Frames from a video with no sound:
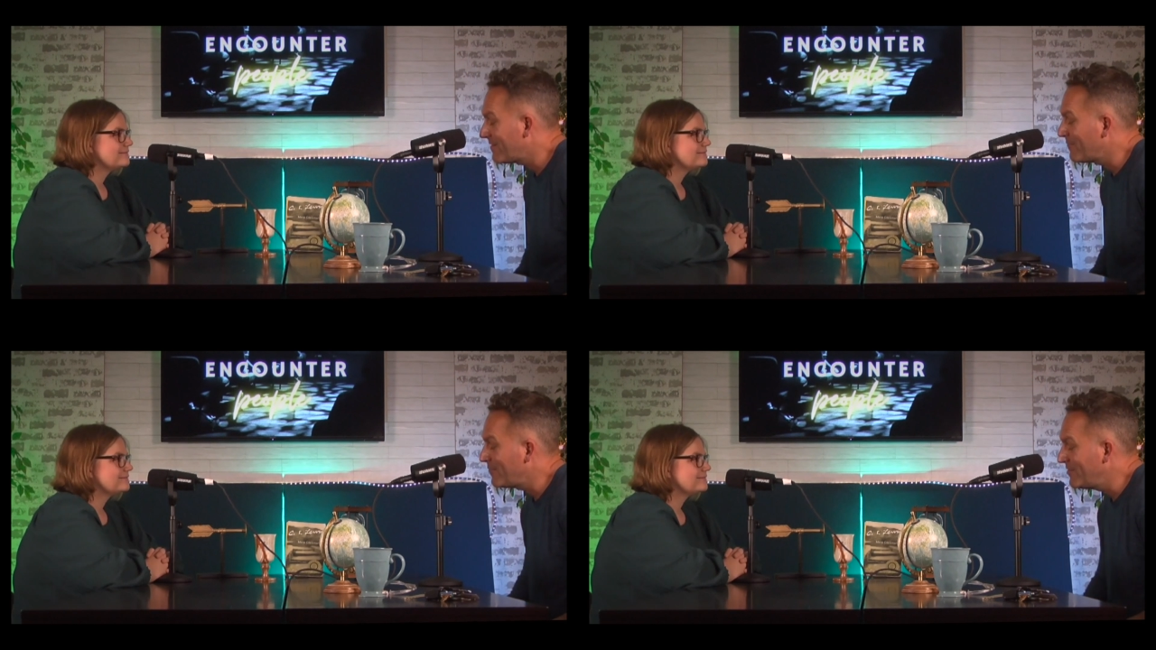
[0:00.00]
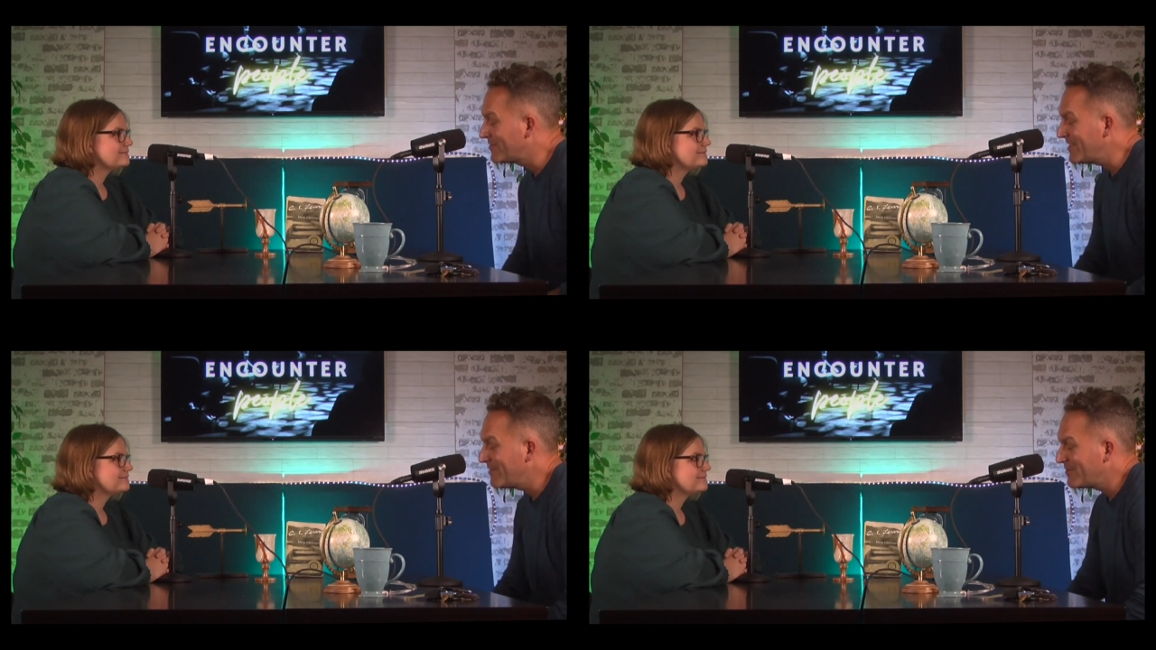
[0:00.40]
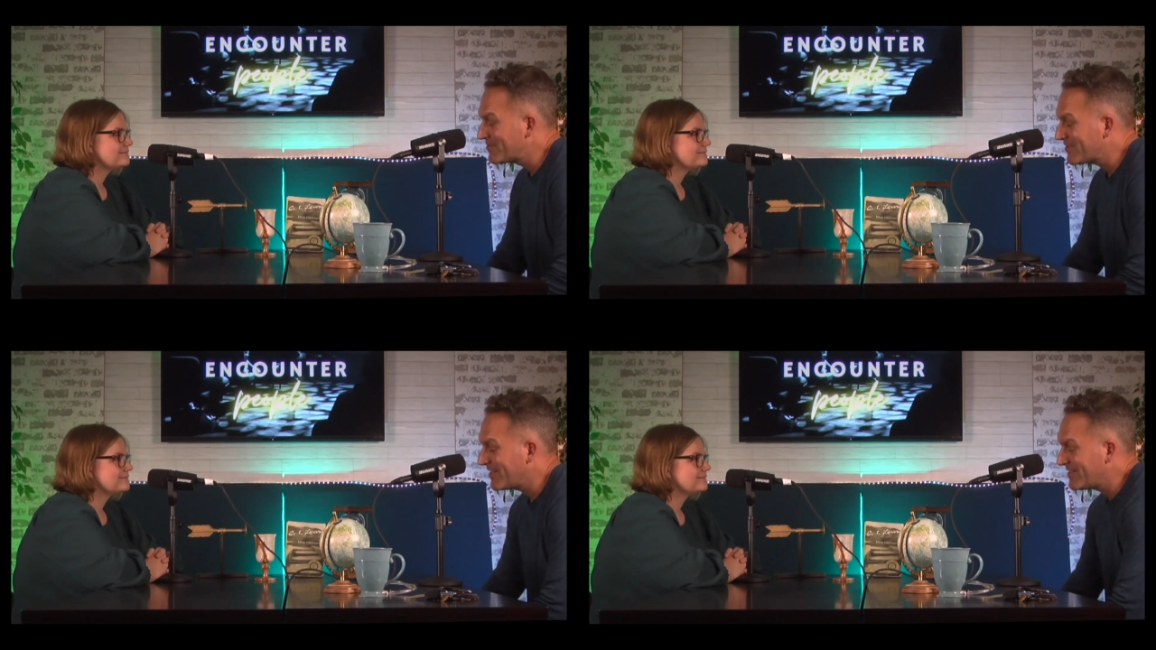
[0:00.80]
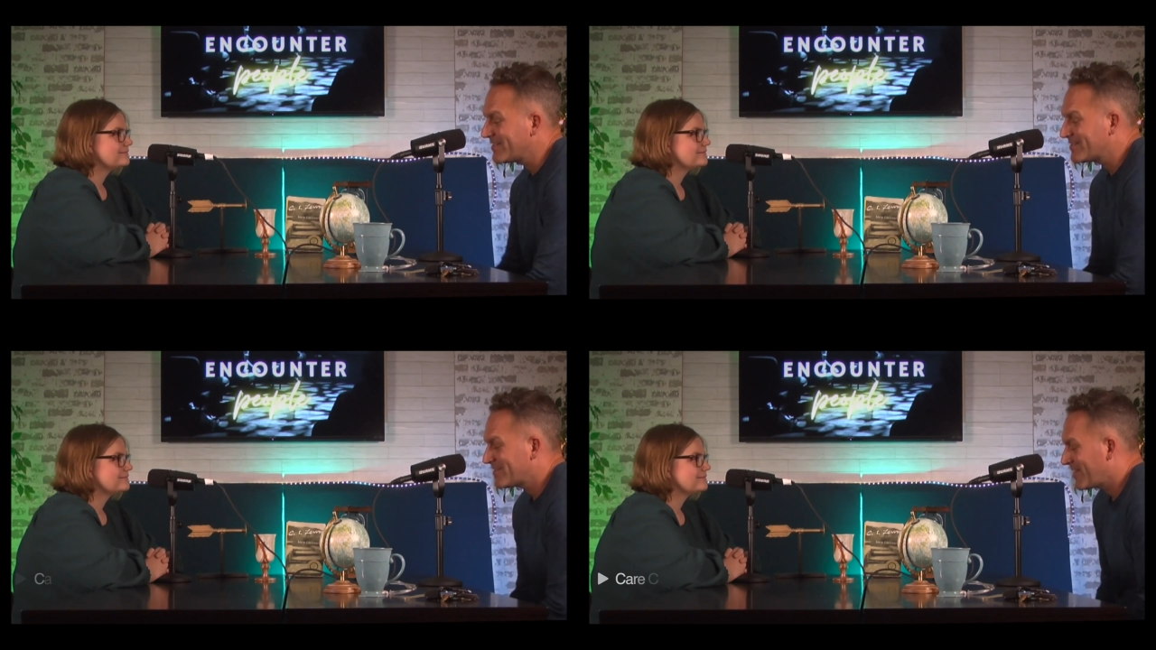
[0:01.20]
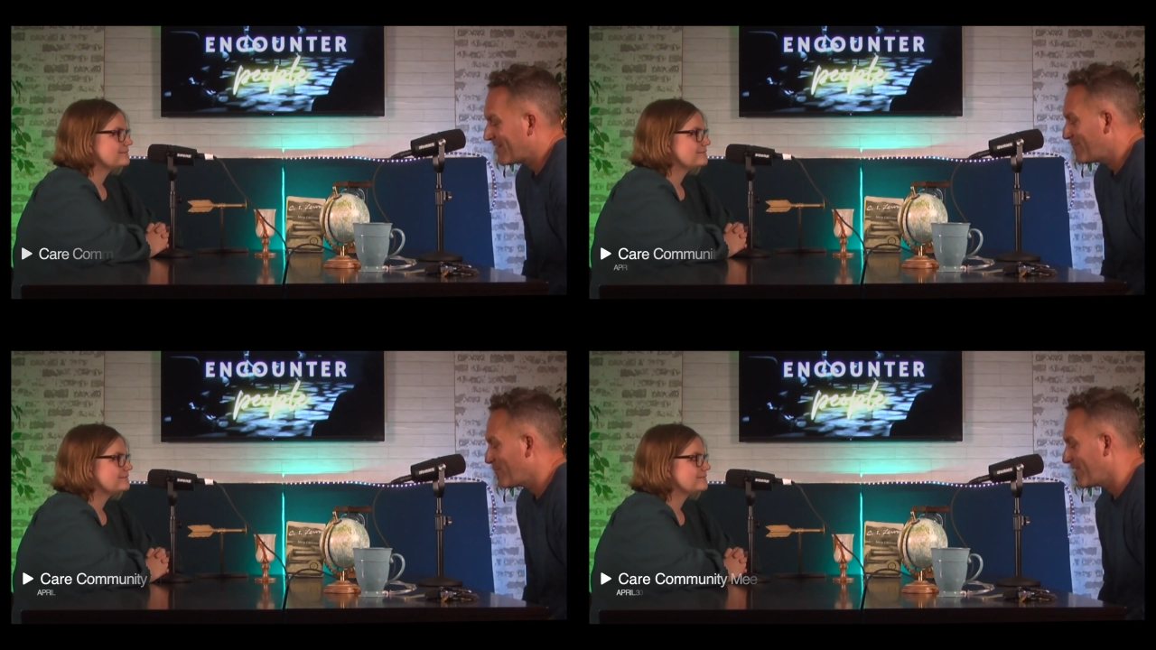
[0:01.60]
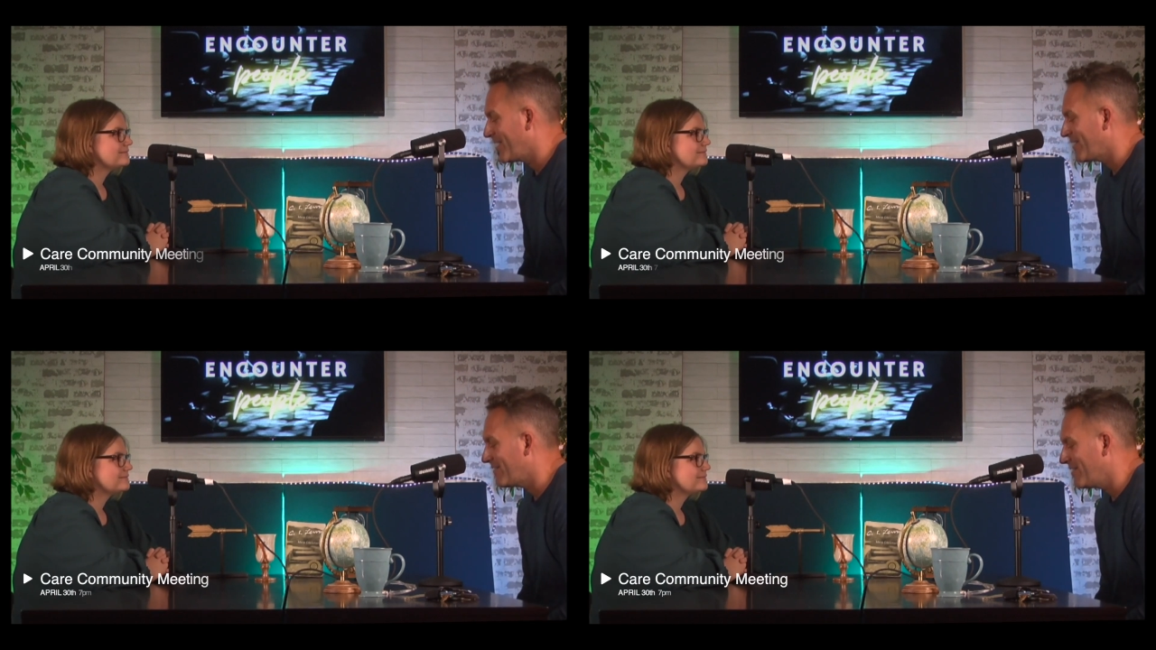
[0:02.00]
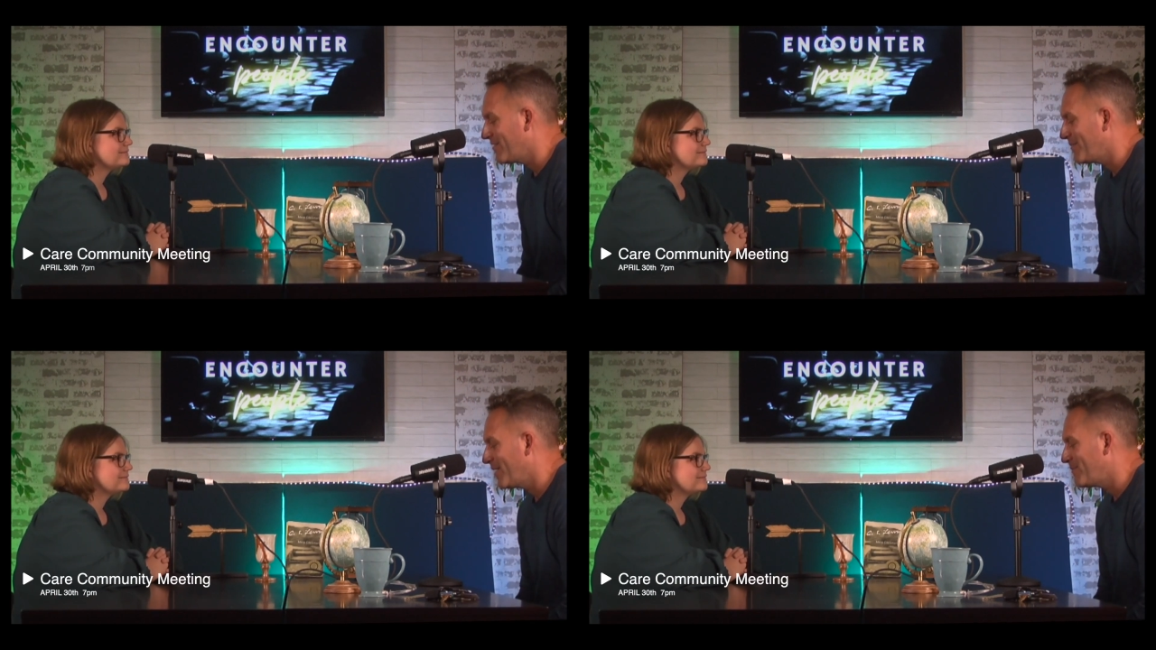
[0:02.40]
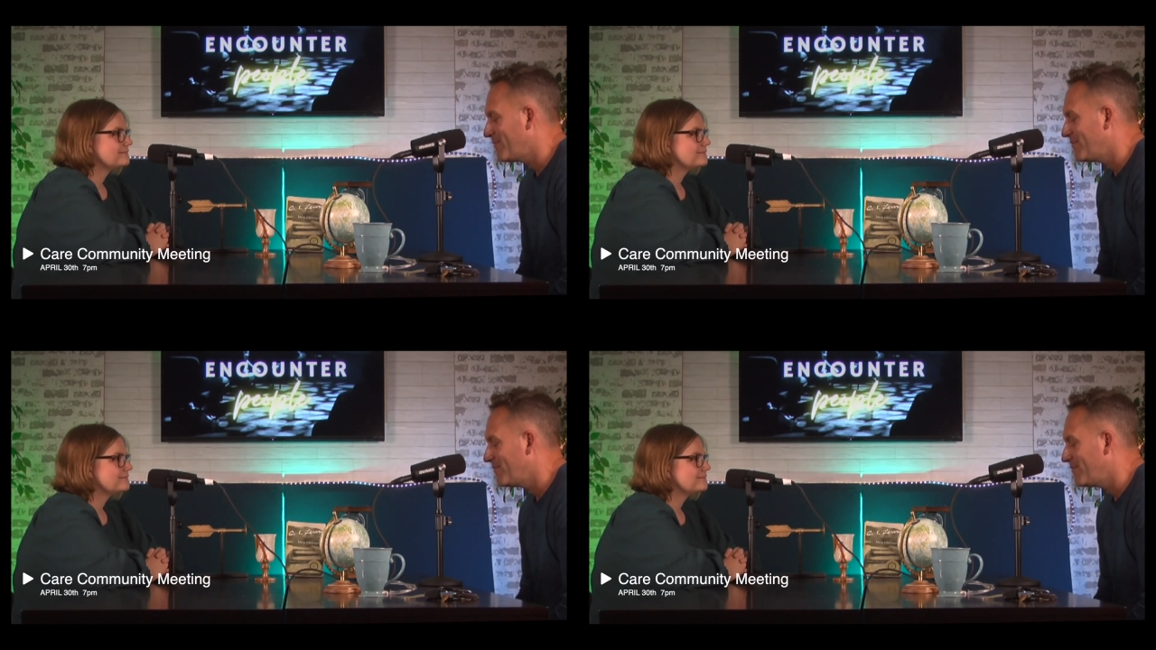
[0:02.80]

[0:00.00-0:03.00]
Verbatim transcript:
Speaker 1: When you see a ministry like this kind of organically creep up,